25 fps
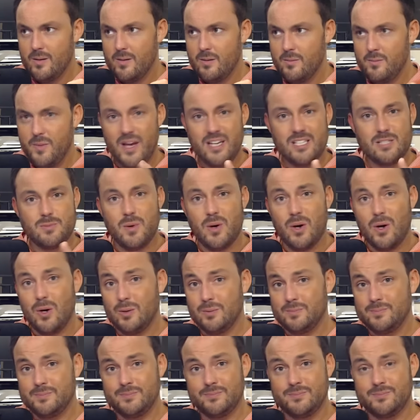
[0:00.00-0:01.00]

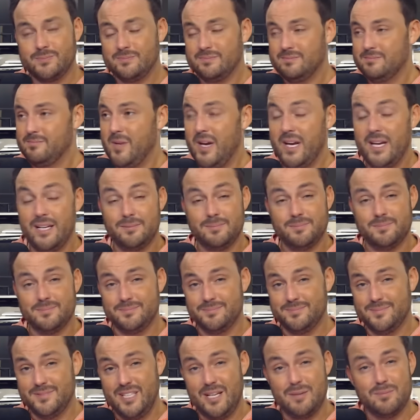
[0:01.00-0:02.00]
Baseball, man,
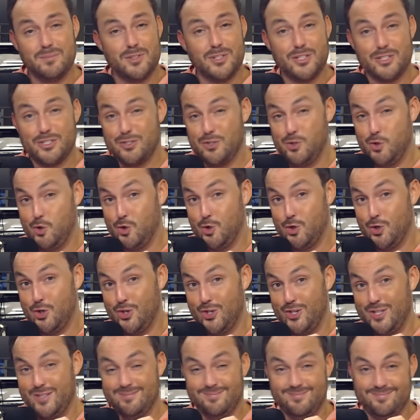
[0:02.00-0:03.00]
team looks
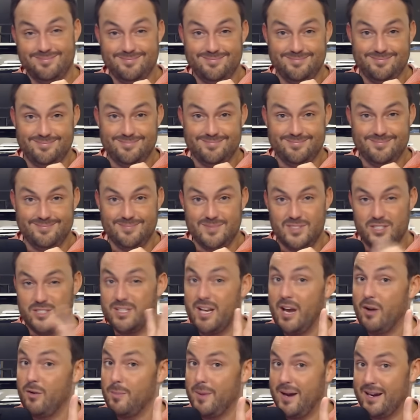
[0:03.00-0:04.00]
good.
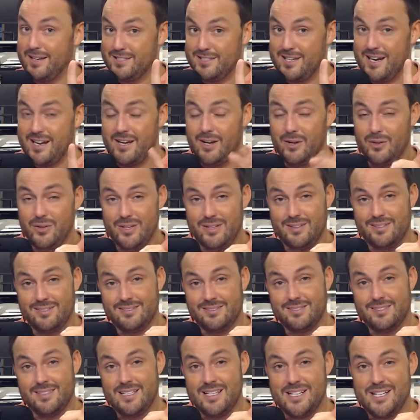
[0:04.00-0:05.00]
Everybody stay healthy.
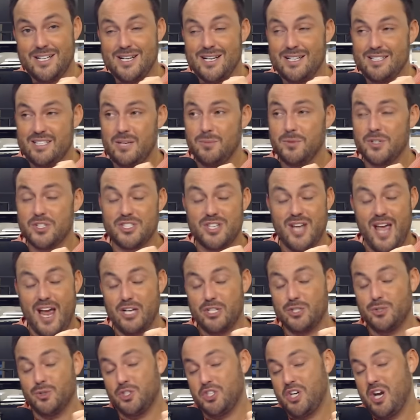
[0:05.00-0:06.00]
Team looks
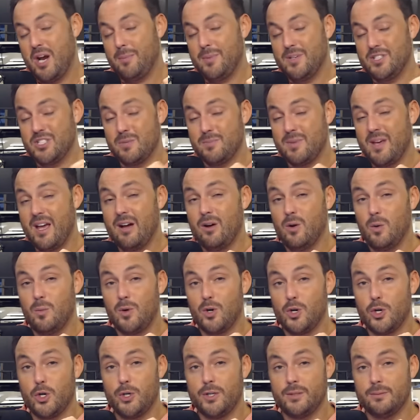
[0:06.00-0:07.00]
national championship caliber
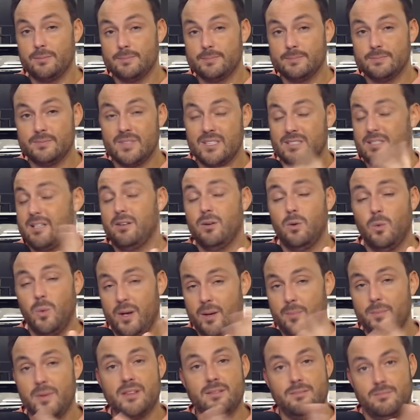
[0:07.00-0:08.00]
good. I'm not saying they'll win
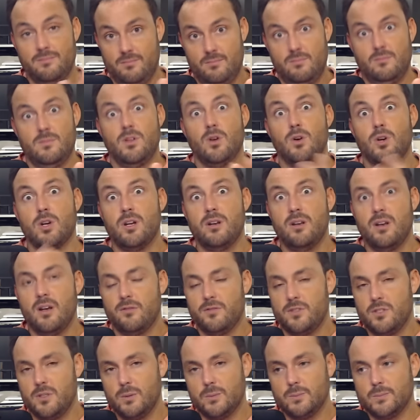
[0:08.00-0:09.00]
it, but they're good
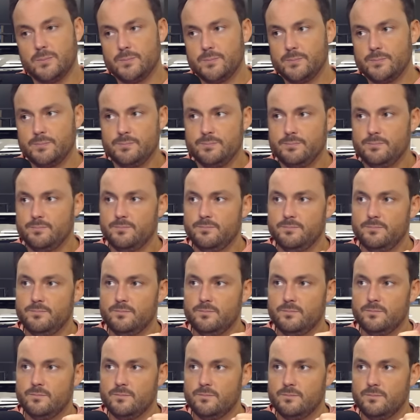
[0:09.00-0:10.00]
enough to.
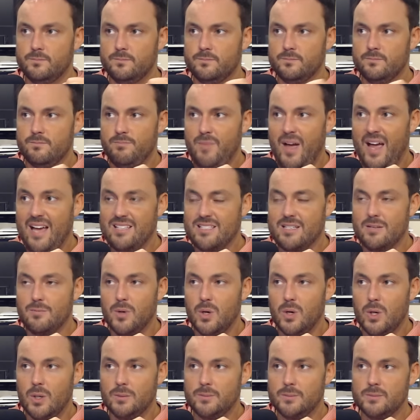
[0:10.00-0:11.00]

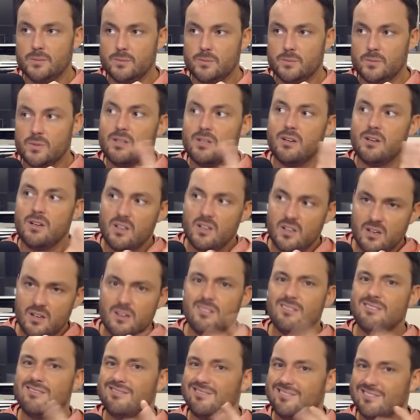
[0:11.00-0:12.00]
Basketball,
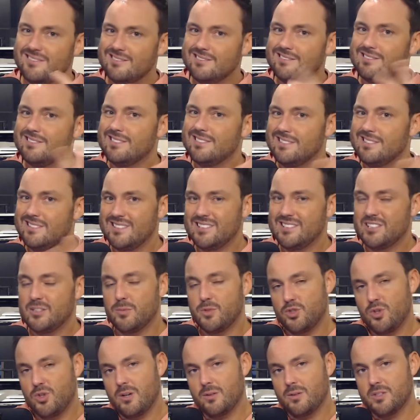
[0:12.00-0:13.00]
well, some
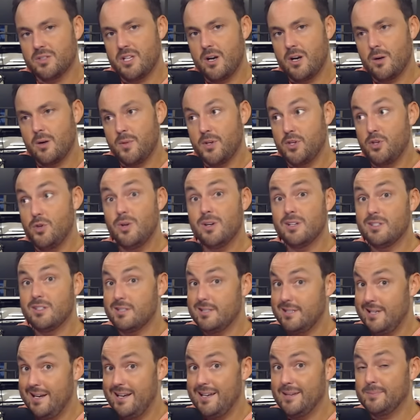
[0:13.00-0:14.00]
struggles here, but you can
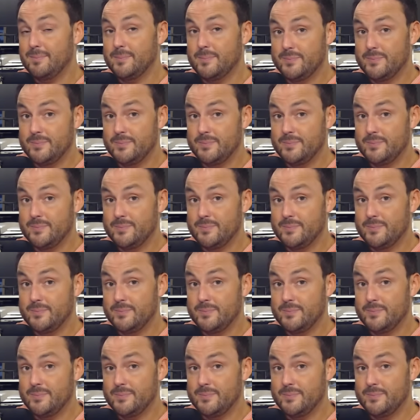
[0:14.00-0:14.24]
see it.